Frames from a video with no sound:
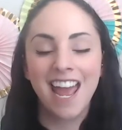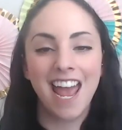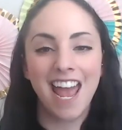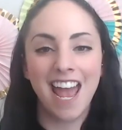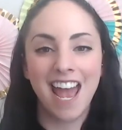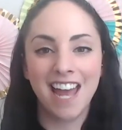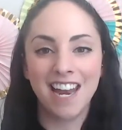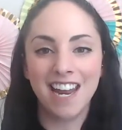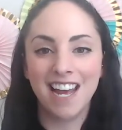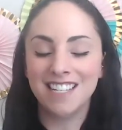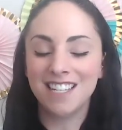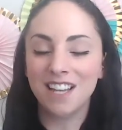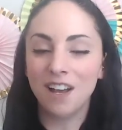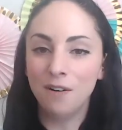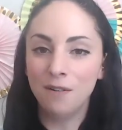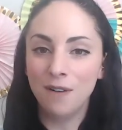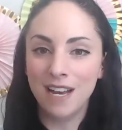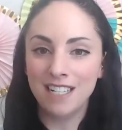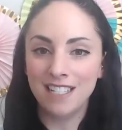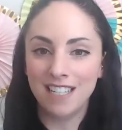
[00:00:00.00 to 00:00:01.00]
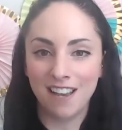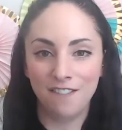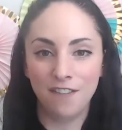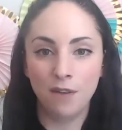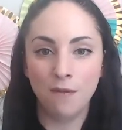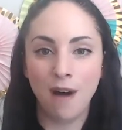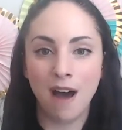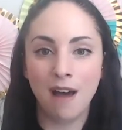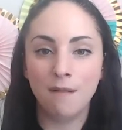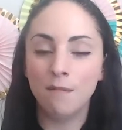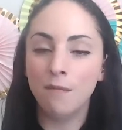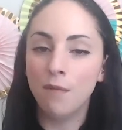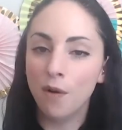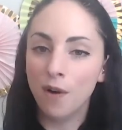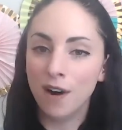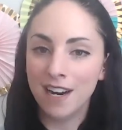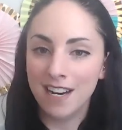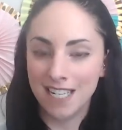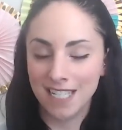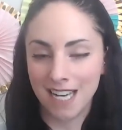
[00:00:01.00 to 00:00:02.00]
And as always, if you want more
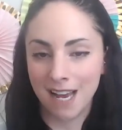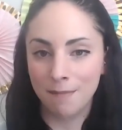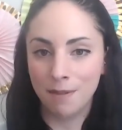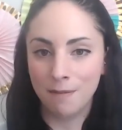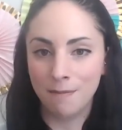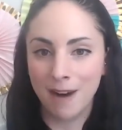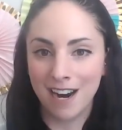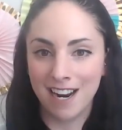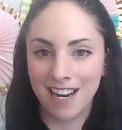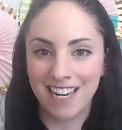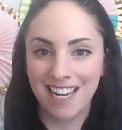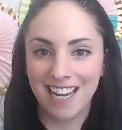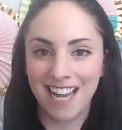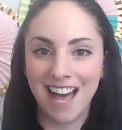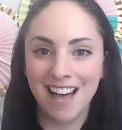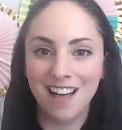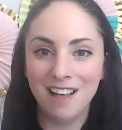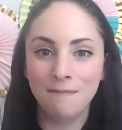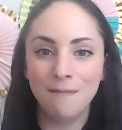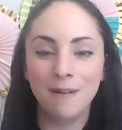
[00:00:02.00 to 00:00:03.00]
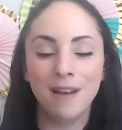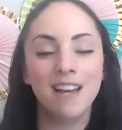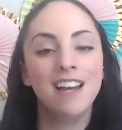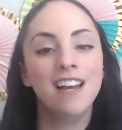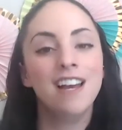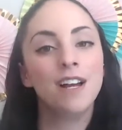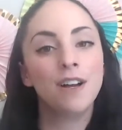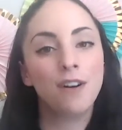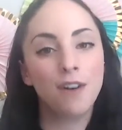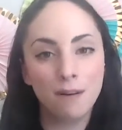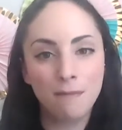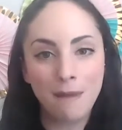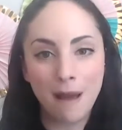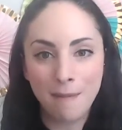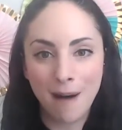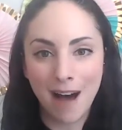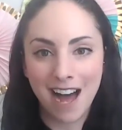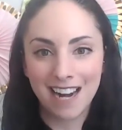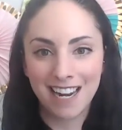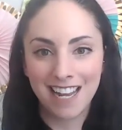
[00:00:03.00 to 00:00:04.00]
in-depth marketing help, go to my
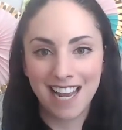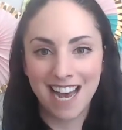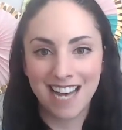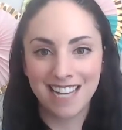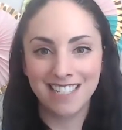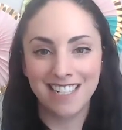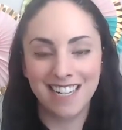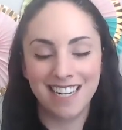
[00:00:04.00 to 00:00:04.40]
podcast.